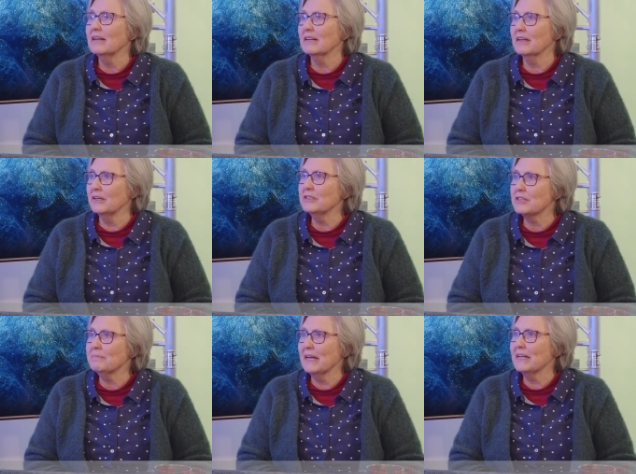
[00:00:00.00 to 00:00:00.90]
going
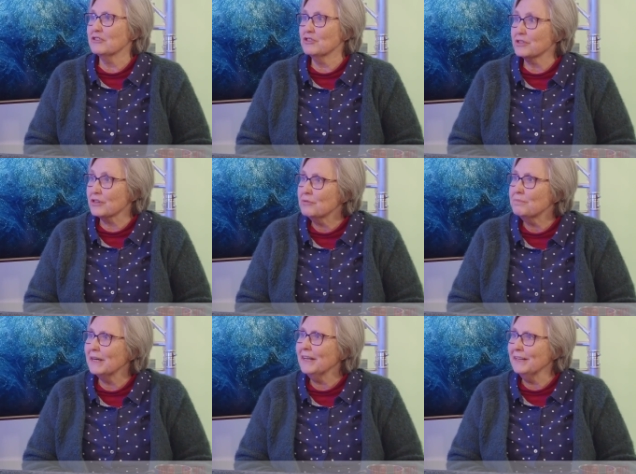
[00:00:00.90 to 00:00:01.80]
to be controlled
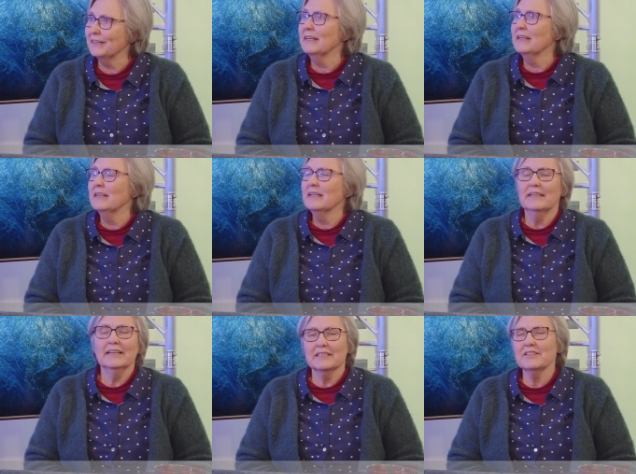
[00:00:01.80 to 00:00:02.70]
by it.
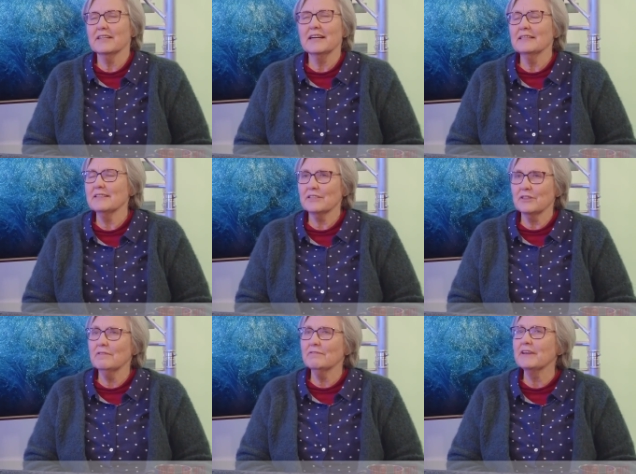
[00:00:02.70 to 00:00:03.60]
Yes, you can't
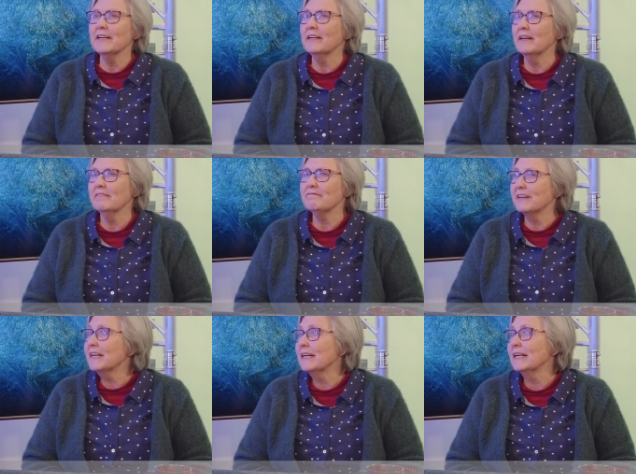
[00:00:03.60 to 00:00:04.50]
stop
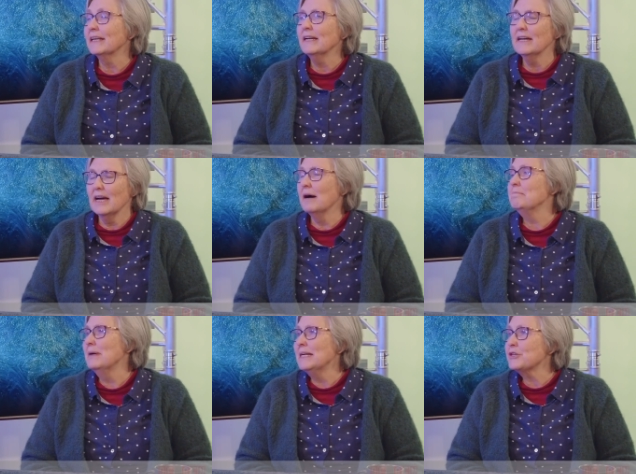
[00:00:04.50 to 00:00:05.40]
feeling a
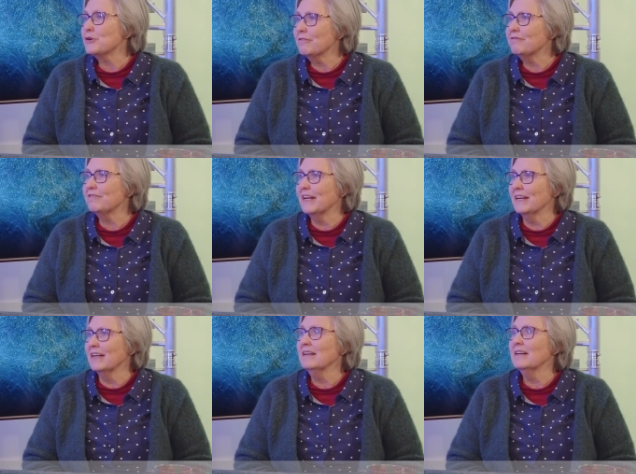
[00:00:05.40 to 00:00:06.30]
measure of
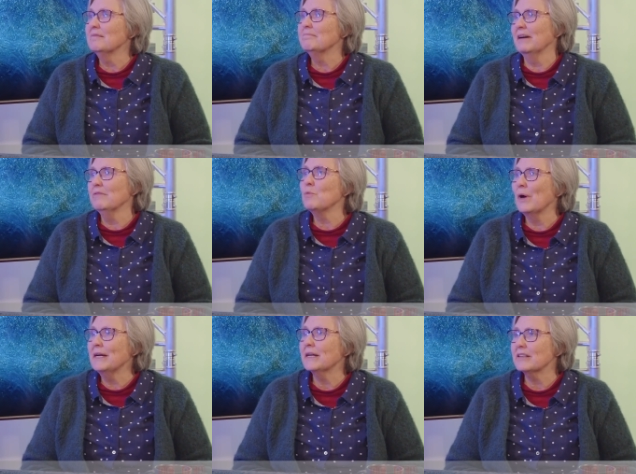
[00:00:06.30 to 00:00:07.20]
fear, but
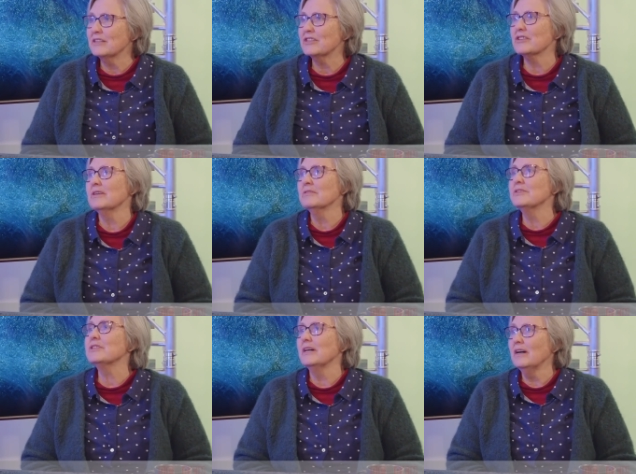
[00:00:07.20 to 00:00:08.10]
when it
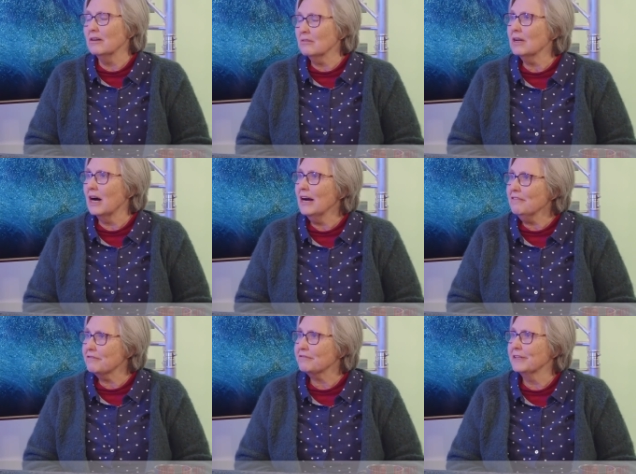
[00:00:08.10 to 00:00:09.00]
controls your whole
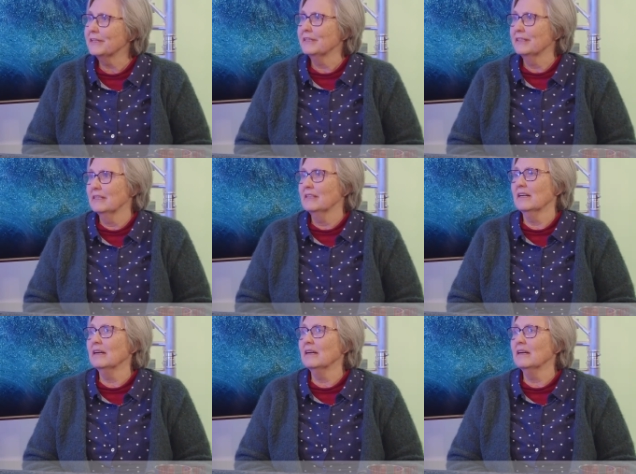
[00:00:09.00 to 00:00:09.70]
life, I